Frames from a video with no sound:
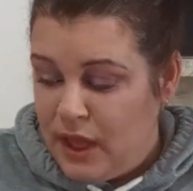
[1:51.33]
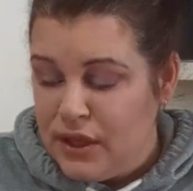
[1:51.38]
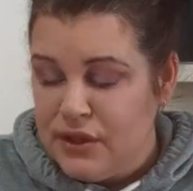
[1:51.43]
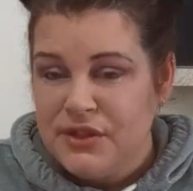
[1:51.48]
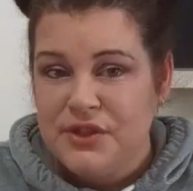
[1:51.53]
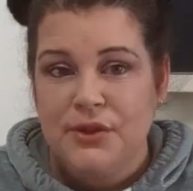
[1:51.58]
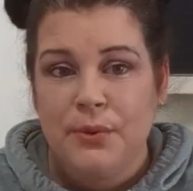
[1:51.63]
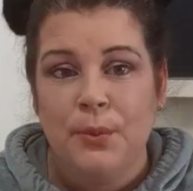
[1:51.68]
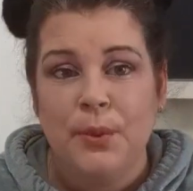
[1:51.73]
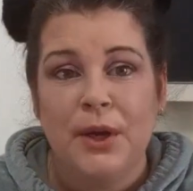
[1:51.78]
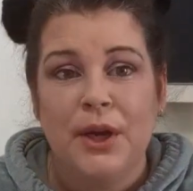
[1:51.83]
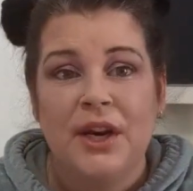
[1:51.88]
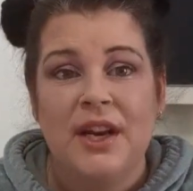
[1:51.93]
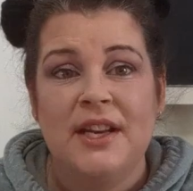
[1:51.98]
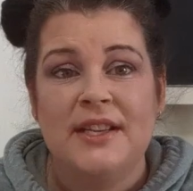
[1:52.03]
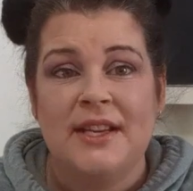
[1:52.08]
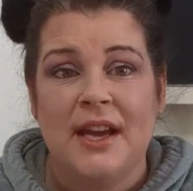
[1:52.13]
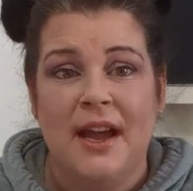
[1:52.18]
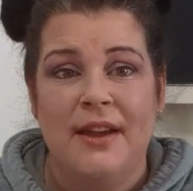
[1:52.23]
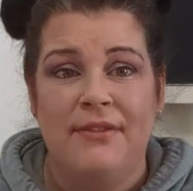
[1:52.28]
So we're going
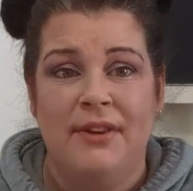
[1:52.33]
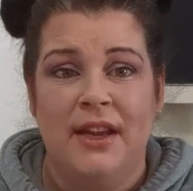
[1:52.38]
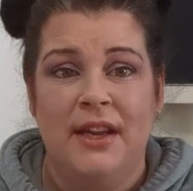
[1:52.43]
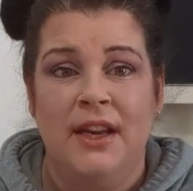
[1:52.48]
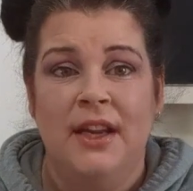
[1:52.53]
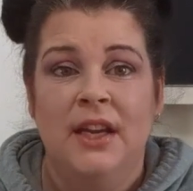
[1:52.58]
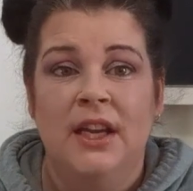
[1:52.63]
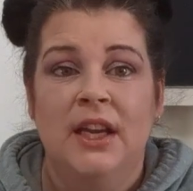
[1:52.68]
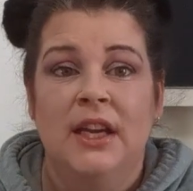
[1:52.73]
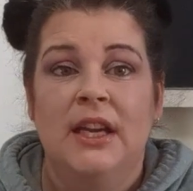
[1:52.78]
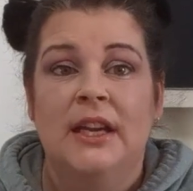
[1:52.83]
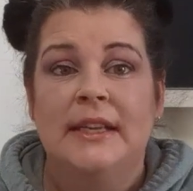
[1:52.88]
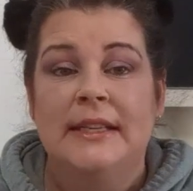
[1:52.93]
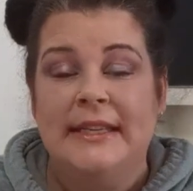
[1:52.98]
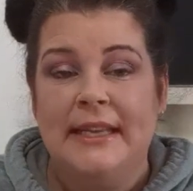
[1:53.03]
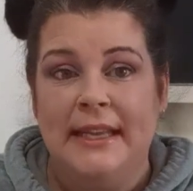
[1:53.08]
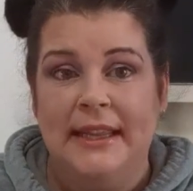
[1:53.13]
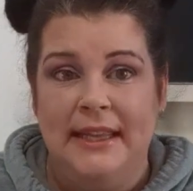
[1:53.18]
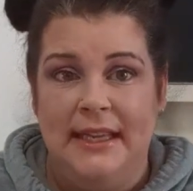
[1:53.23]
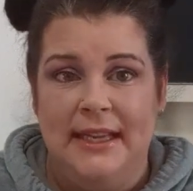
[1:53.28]
to dive in
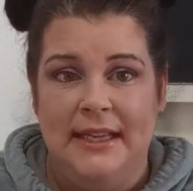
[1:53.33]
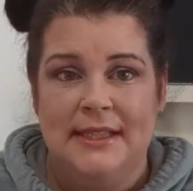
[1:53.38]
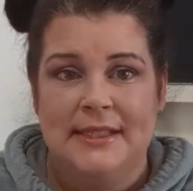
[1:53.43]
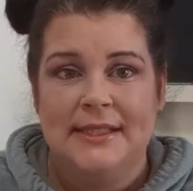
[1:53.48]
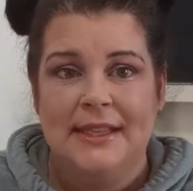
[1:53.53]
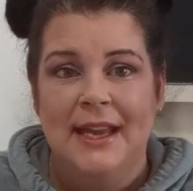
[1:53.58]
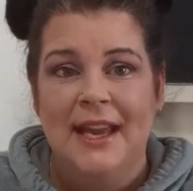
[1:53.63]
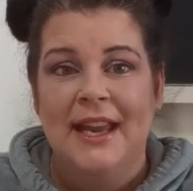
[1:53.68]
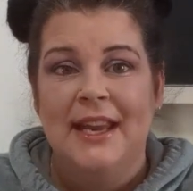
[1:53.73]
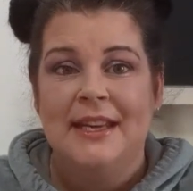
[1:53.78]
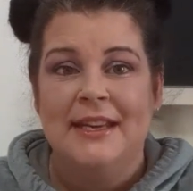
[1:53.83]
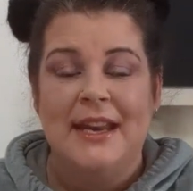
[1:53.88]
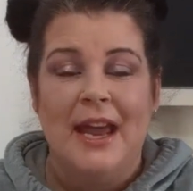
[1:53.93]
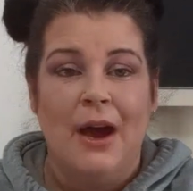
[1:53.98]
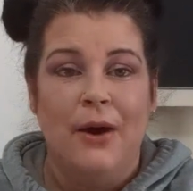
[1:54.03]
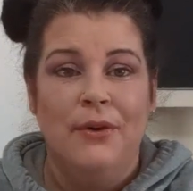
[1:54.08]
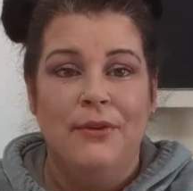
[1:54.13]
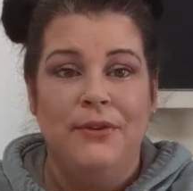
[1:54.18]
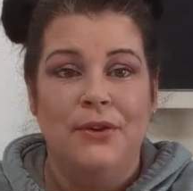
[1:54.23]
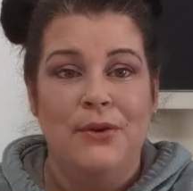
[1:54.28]
to these.
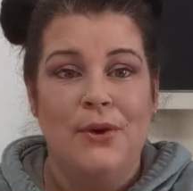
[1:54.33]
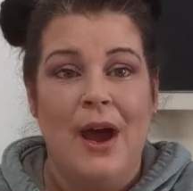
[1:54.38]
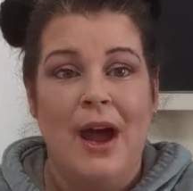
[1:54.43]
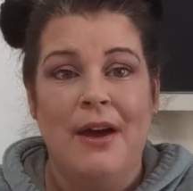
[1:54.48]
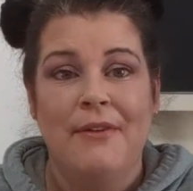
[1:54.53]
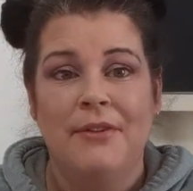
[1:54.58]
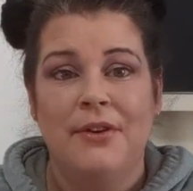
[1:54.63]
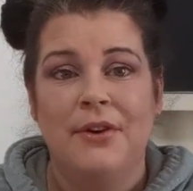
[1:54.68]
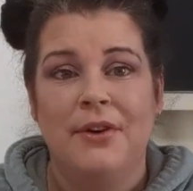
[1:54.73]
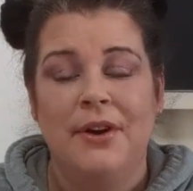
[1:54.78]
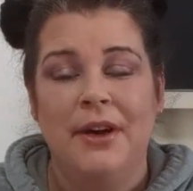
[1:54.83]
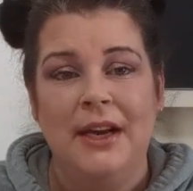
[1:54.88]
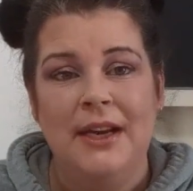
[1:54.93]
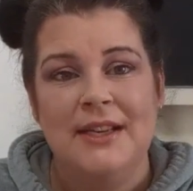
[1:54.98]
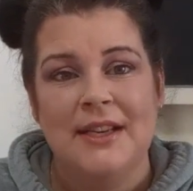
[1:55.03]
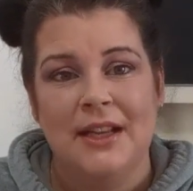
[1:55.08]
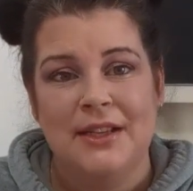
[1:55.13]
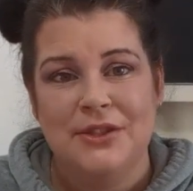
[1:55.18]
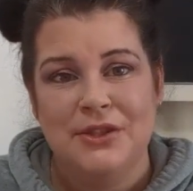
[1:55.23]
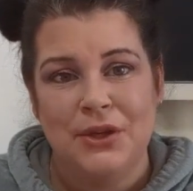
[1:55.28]
Now, if you haven't already
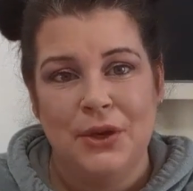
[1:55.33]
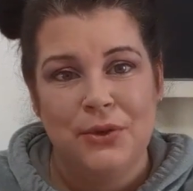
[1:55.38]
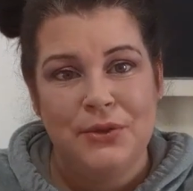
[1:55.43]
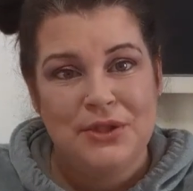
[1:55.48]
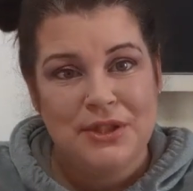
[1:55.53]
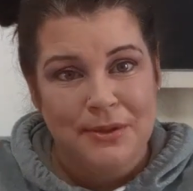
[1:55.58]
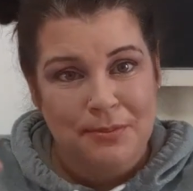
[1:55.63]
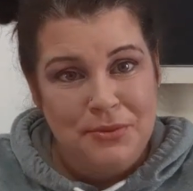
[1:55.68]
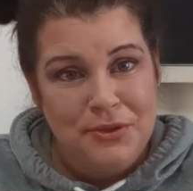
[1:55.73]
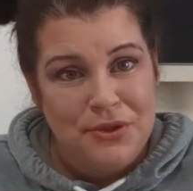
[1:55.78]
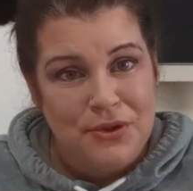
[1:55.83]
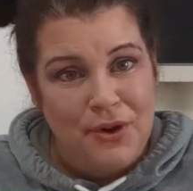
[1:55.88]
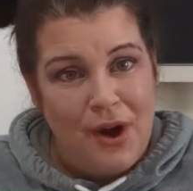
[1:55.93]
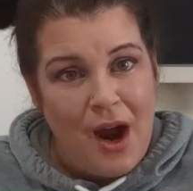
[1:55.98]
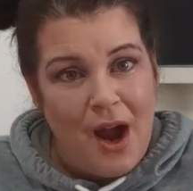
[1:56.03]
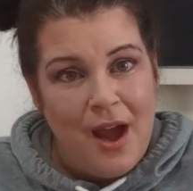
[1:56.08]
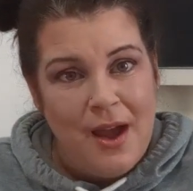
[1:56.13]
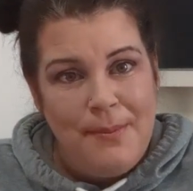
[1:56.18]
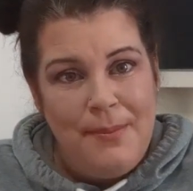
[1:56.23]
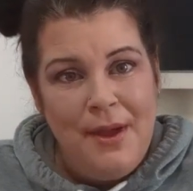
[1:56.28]
done so,
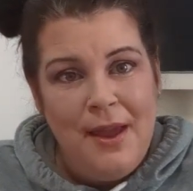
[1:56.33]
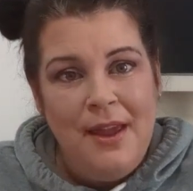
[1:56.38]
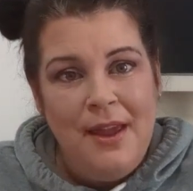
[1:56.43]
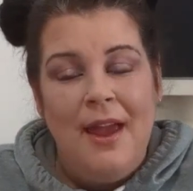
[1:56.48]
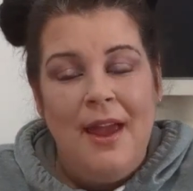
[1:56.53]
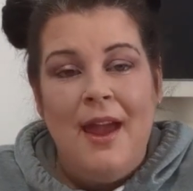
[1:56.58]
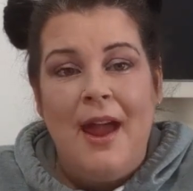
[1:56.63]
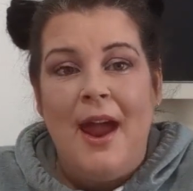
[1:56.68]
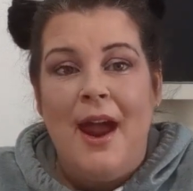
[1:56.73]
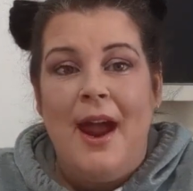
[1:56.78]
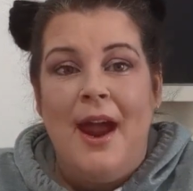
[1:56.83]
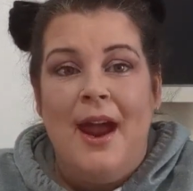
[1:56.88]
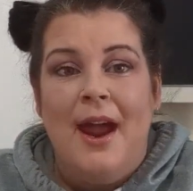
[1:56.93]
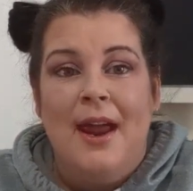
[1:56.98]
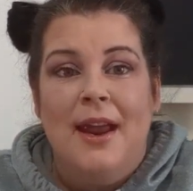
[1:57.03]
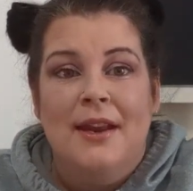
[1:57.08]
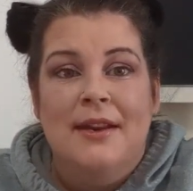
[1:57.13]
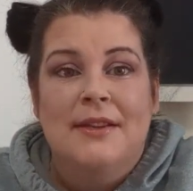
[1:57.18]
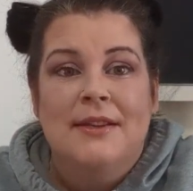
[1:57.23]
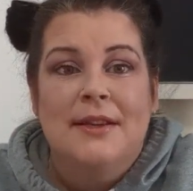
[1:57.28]
subscribe
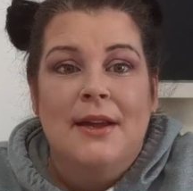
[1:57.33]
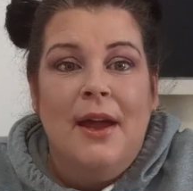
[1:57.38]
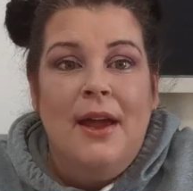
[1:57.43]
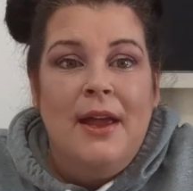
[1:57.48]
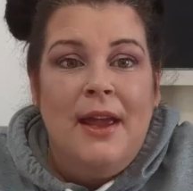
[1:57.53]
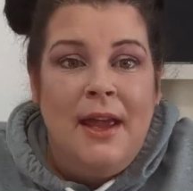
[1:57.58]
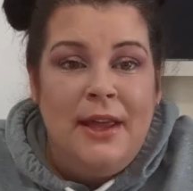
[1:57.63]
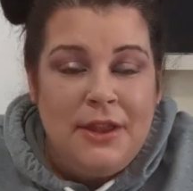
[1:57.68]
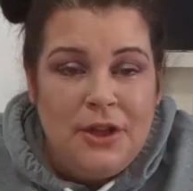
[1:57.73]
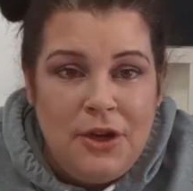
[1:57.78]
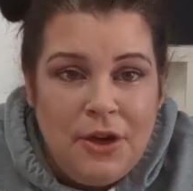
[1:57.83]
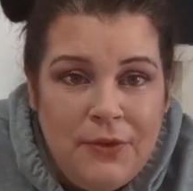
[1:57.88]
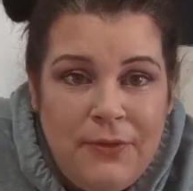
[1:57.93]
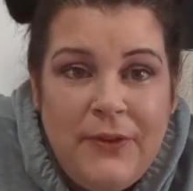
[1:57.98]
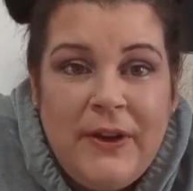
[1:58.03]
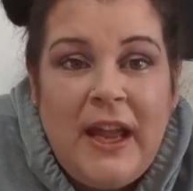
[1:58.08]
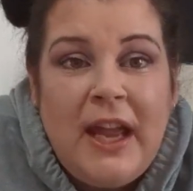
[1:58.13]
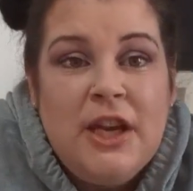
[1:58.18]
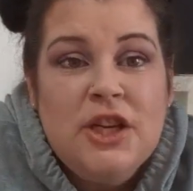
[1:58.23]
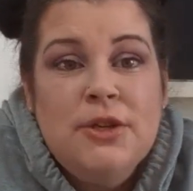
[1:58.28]
and hit the
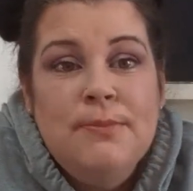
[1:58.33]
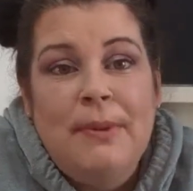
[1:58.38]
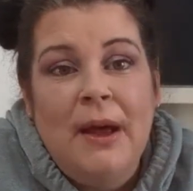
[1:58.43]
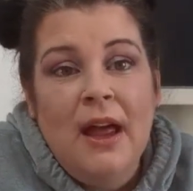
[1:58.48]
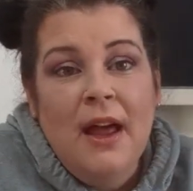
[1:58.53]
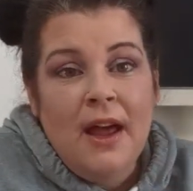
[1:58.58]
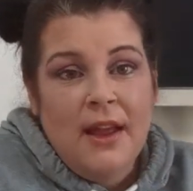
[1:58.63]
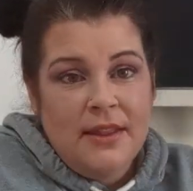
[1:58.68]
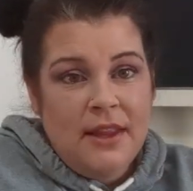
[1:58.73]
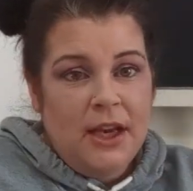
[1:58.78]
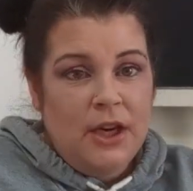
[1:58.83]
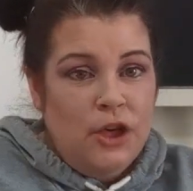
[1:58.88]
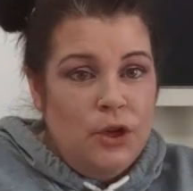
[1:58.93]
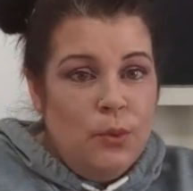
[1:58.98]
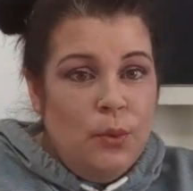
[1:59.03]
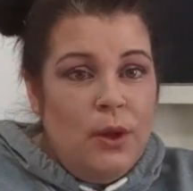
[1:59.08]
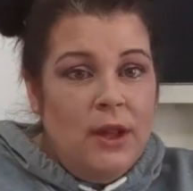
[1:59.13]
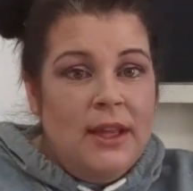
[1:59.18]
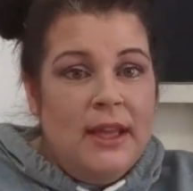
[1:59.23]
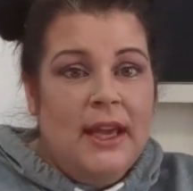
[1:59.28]
notification bell, and then you
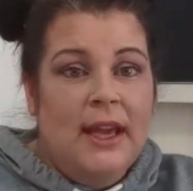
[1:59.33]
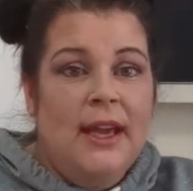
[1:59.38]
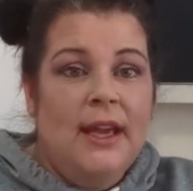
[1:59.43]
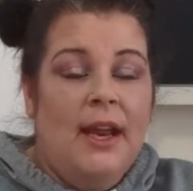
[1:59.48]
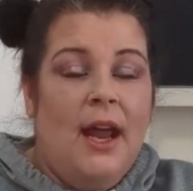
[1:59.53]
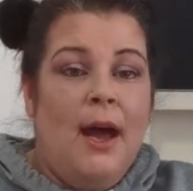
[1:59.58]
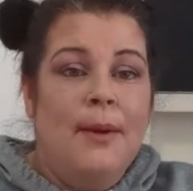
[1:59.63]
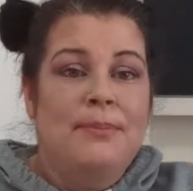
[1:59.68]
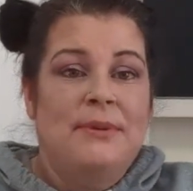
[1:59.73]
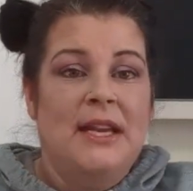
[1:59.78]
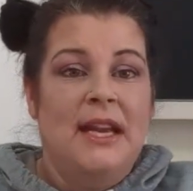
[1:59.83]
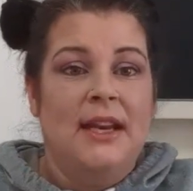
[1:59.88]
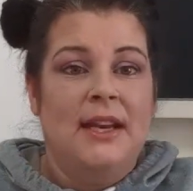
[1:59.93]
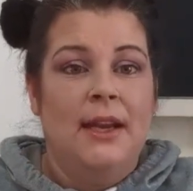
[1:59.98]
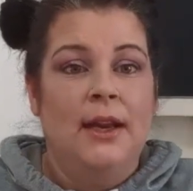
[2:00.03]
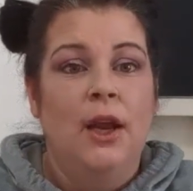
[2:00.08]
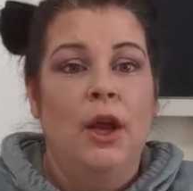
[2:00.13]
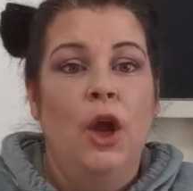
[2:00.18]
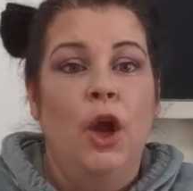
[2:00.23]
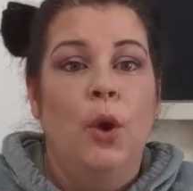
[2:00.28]
will get
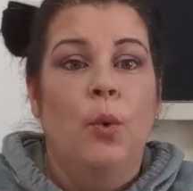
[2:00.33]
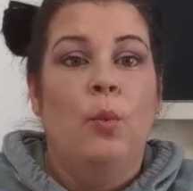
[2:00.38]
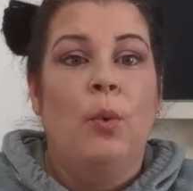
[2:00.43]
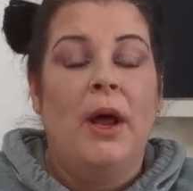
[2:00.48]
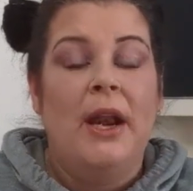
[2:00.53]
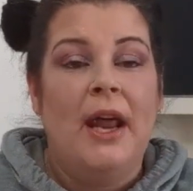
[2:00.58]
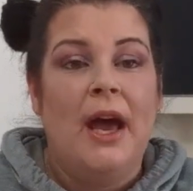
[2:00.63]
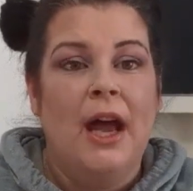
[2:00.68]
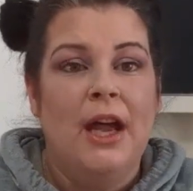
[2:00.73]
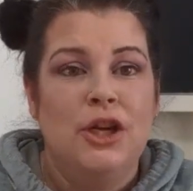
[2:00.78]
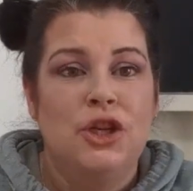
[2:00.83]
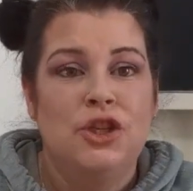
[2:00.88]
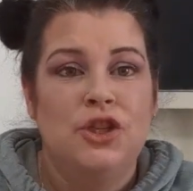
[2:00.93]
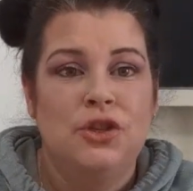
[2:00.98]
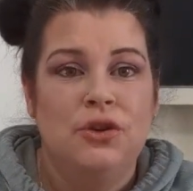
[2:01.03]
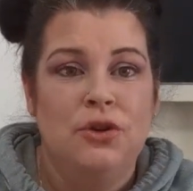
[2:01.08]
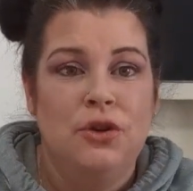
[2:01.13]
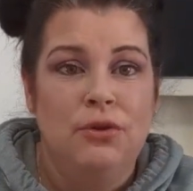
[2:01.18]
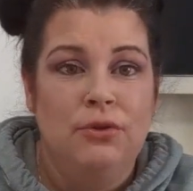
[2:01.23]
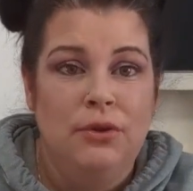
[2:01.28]
updated when I
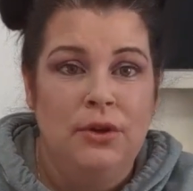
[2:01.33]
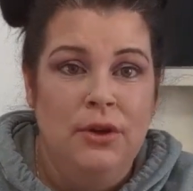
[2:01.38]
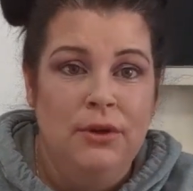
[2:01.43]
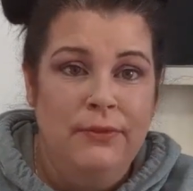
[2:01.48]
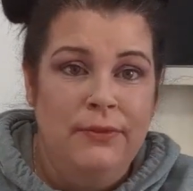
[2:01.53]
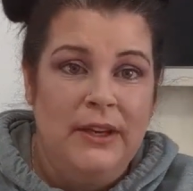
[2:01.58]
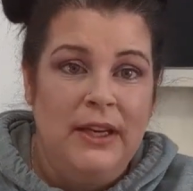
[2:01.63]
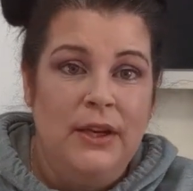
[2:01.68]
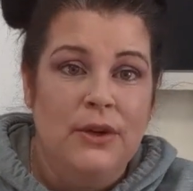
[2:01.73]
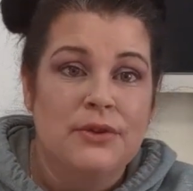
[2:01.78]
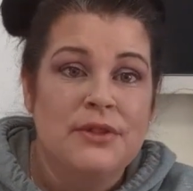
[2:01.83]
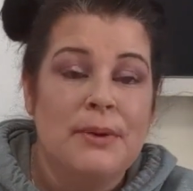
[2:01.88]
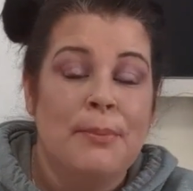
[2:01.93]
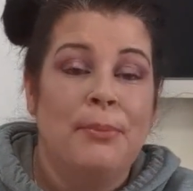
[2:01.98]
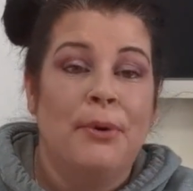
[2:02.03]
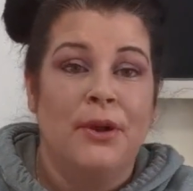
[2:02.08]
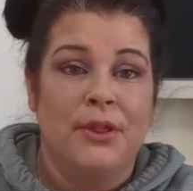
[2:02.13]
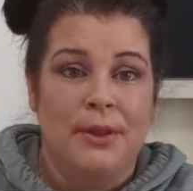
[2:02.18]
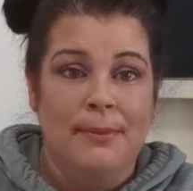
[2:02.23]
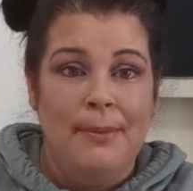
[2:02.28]
shoot new videos and
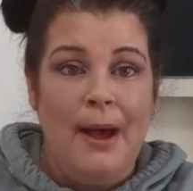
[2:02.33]
put them